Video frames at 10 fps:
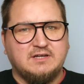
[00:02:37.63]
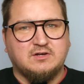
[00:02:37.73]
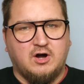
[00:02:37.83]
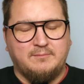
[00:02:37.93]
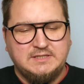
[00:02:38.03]

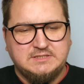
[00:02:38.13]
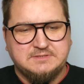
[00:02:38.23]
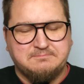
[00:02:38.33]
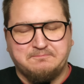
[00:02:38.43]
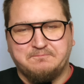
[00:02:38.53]
comments,
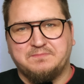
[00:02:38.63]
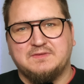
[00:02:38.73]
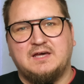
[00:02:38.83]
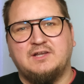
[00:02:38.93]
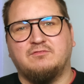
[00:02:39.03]

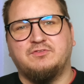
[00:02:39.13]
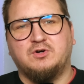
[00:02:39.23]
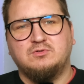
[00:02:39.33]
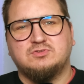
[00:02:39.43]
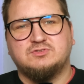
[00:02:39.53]
and of
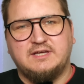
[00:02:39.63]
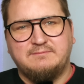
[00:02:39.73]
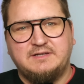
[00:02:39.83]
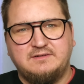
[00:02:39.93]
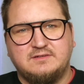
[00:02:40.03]
those
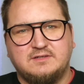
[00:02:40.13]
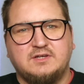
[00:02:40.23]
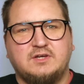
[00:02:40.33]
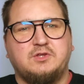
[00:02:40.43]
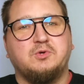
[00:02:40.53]
7,
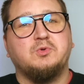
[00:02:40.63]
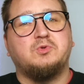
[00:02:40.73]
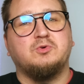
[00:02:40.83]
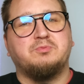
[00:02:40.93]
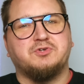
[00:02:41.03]

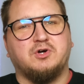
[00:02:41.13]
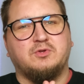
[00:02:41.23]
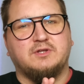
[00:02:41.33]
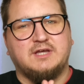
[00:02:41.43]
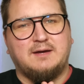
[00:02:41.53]
YouTube
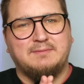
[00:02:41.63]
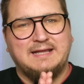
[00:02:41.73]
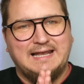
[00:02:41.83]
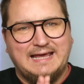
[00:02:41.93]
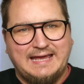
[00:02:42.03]
showed
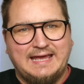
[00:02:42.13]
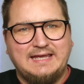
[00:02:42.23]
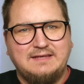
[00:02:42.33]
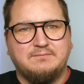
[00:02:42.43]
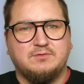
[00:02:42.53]
thumbnail
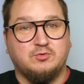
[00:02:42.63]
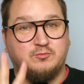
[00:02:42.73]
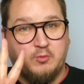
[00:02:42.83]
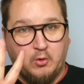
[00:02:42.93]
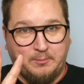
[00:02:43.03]
A to
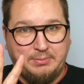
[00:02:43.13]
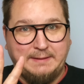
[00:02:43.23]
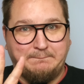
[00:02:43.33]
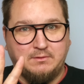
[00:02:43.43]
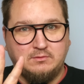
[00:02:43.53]
4
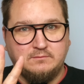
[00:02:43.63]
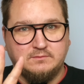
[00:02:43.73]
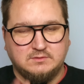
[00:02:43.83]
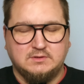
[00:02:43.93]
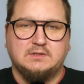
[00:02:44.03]
people,
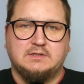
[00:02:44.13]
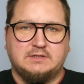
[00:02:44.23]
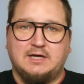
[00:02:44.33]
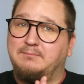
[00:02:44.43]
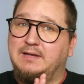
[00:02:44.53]

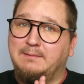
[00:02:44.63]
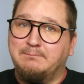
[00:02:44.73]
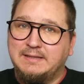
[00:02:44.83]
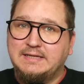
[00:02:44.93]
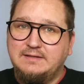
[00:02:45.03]
thumbnail
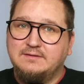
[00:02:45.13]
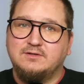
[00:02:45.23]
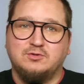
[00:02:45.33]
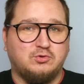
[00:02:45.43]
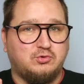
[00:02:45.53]
B
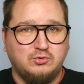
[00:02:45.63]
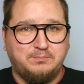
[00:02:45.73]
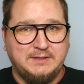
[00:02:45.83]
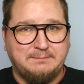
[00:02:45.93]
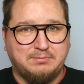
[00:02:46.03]
to 2
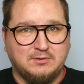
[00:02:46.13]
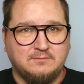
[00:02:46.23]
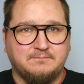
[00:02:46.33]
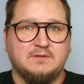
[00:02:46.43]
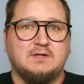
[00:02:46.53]
people,
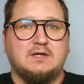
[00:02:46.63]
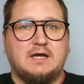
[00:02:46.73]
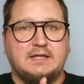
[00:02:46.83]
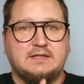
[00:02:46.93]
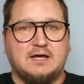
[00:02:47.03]

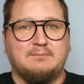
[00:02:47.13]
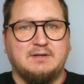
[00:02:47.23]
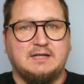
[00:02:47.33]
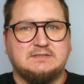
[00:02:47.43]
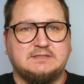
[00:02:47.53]
and
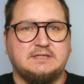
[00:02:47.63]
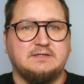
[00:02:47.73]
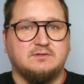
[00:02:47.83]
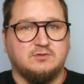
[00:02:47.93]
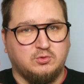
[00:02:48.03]
thumbnail
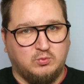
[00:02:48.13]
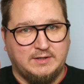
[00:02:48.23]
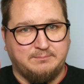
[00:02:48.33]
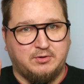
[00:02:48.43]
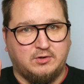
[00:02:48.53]
C to
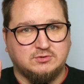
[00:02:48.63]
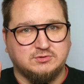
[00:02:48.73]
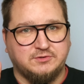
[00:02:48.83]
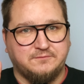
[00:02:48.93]
1 person.